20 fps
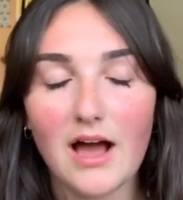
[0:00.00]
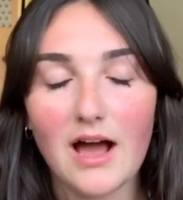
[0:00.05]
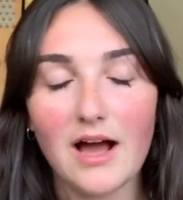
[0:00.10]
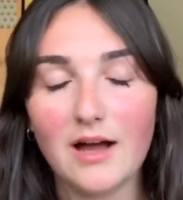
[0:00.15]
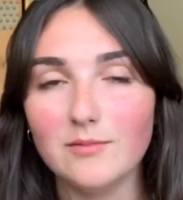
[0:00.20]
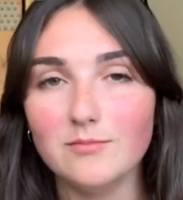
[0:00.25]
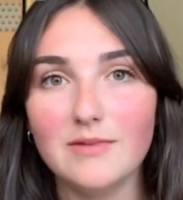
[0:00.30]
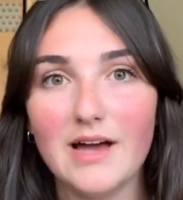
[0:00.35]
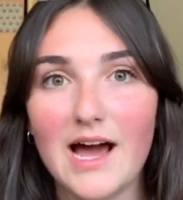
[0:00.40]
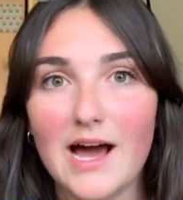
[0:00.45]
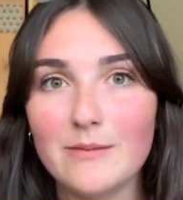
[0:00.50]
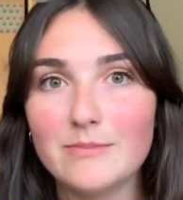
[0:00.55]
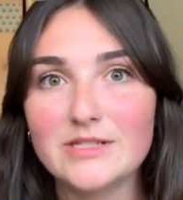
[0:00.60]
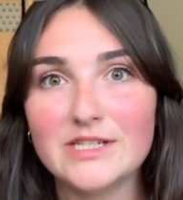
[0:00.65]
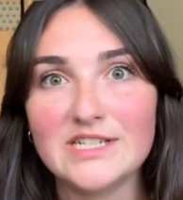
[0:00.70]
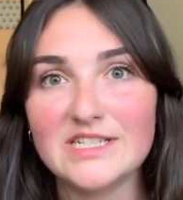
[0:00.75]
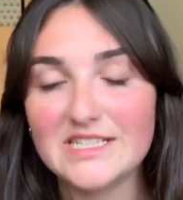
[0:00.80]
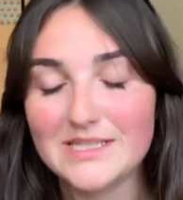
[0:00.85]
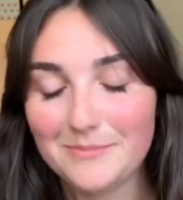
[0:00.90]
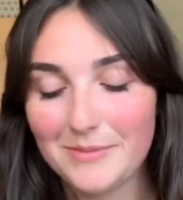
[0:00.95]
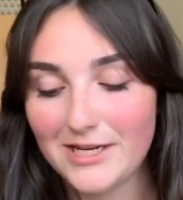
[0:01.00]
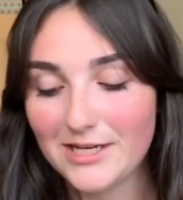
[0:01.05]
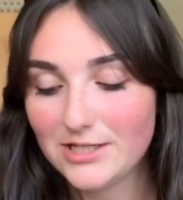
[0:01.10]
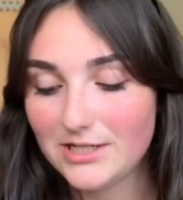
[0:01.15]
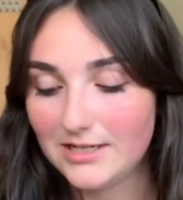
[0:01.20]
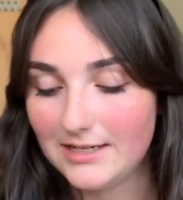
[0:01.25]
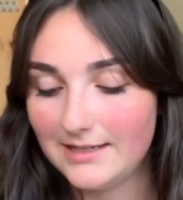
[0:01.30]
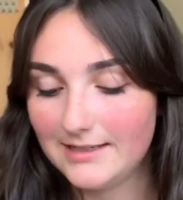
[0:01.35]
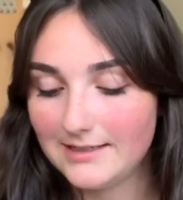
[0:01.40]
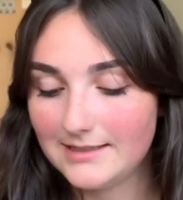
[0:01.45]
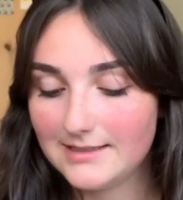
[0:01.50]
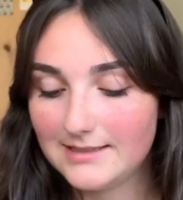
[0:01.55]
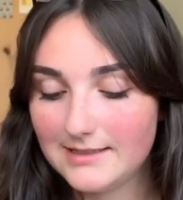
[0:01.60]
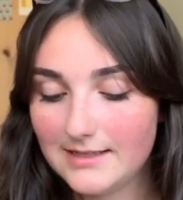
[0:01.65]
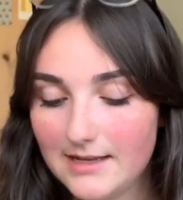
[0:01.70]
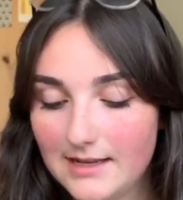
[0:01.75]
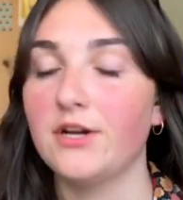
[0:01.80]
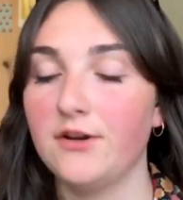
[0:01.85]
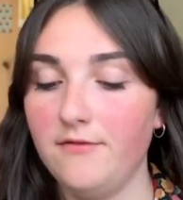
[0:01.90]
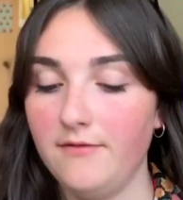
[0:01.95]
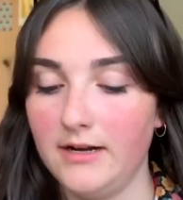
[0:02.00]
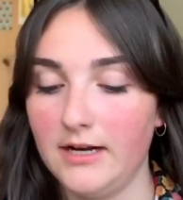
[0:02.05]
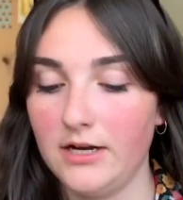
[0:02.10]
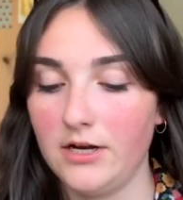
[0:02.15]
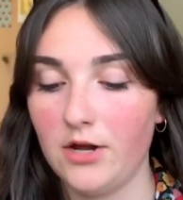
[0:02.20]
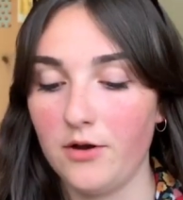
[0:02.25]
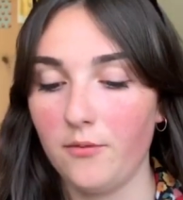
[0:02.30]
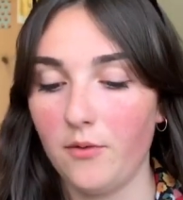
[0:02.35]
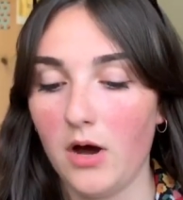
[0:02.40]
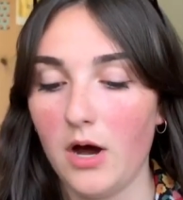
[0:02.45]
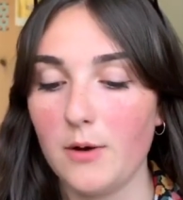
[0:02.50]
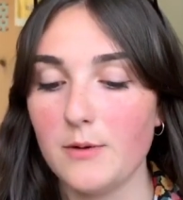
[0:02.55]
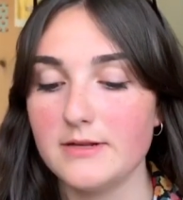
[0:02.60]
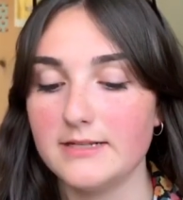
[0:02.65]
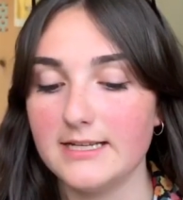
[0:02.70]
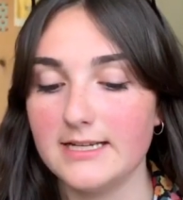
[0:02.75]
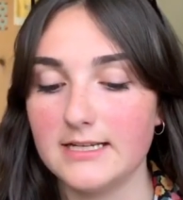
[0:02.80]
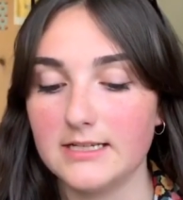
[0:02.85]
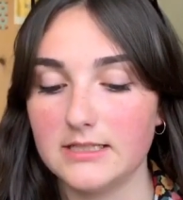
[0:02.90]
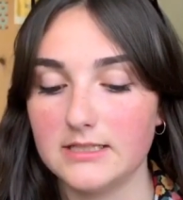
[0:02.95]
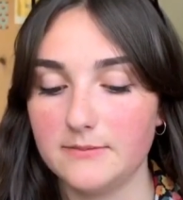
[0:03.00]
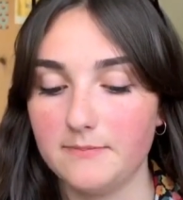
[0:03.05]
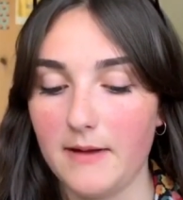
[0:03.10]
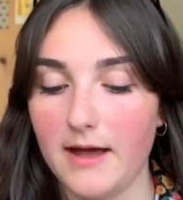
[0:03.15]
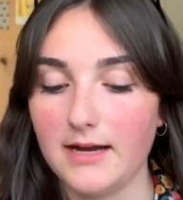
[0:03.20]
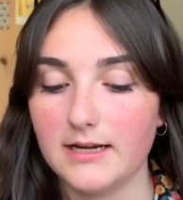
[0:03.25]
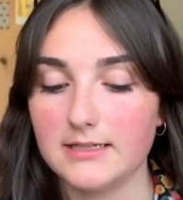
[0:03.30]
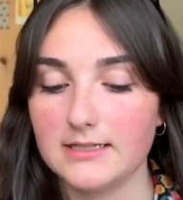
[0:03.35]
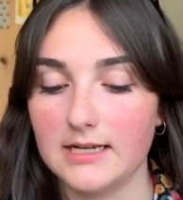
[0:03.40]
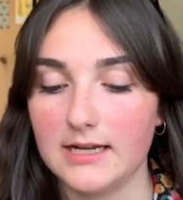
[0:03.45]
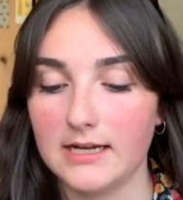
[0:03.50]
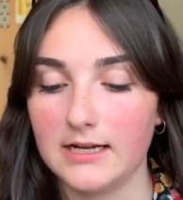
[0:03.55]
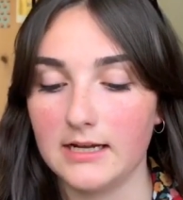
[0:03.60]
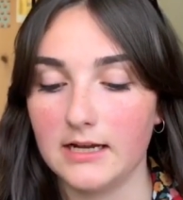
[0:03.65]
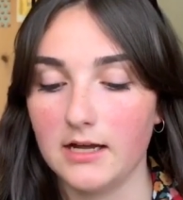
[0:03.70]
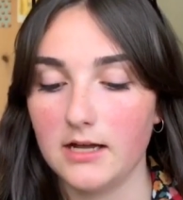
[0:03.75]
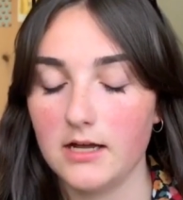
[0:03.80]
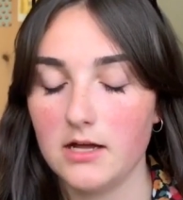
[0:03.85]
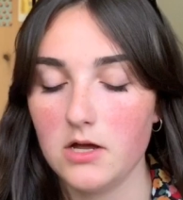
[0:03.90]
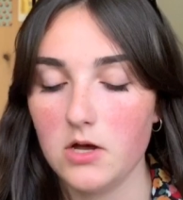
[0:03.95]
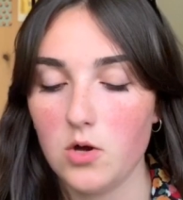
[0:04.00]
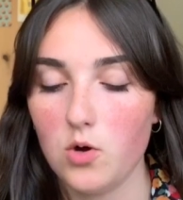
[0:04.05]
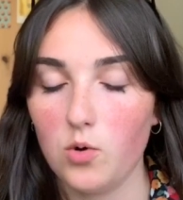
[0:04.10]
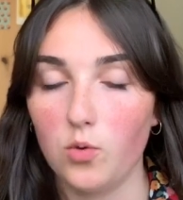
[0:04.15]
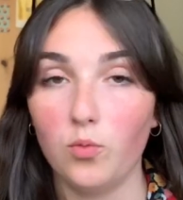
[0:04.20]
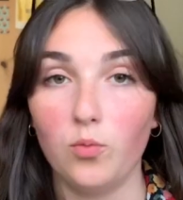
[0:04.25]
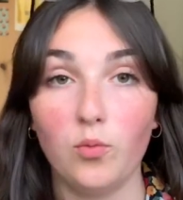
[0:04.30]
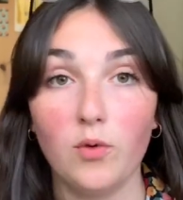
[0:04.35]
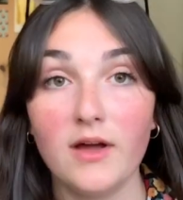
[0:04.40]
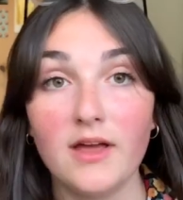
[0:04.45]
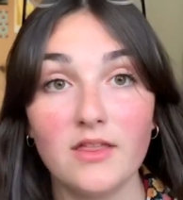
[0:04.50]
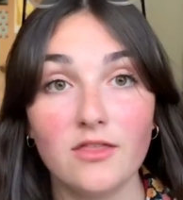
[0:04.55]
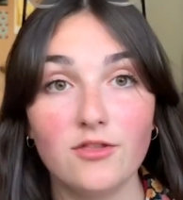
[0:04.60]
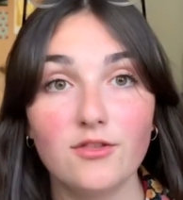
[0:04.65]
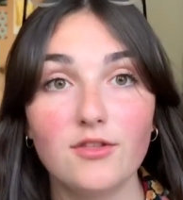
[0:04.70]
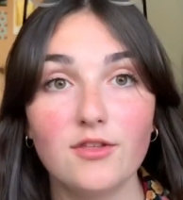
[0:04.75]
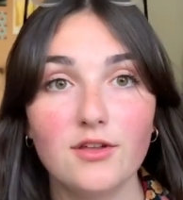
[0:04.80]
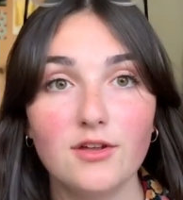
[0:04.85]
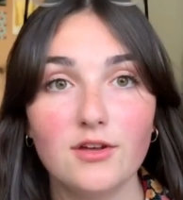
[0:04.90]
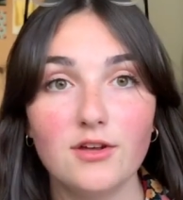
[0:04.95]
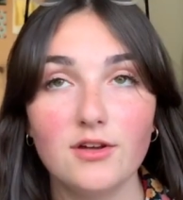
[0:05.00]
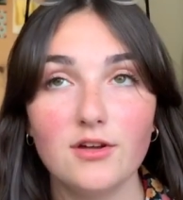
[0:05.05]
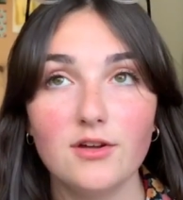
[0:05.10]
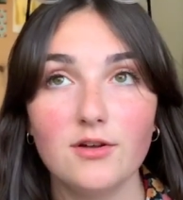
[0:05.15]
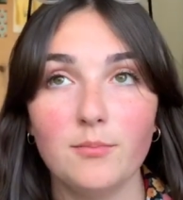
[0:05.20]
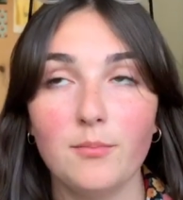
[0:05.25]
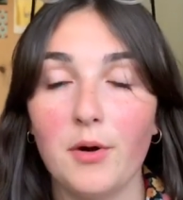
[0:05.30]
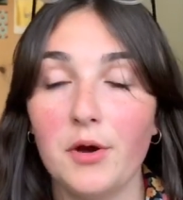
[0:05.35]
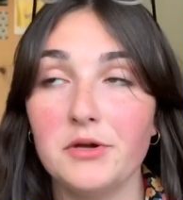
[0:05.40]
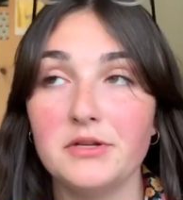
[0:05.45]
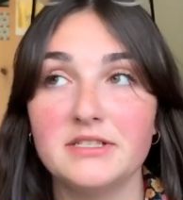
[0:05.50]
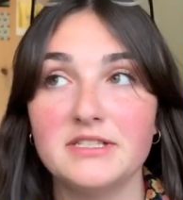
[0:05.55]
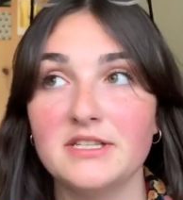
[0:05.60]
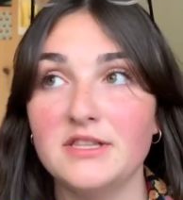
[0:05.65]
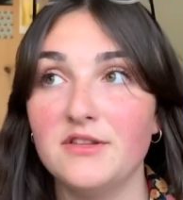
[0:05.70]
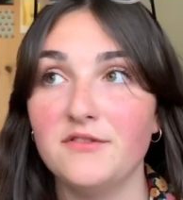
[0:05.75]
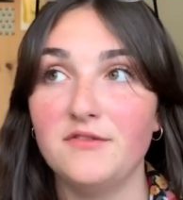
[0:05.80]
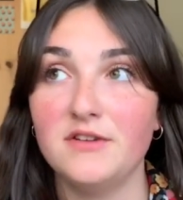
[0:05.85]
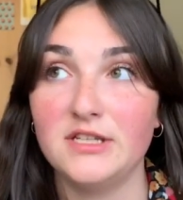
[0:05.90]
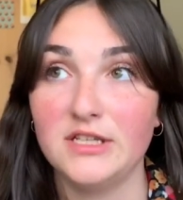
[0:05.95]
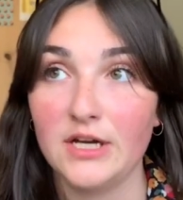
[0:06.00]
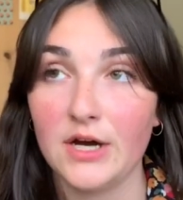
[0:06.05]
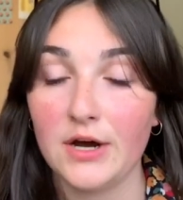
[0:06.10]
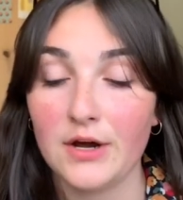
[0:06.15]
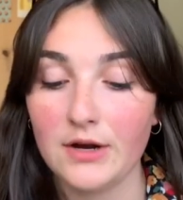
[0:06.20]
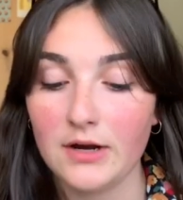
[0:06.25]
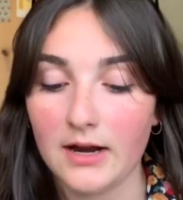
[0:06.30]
I'm absolutely speechless. I don't really know what I was expecting with posting the video.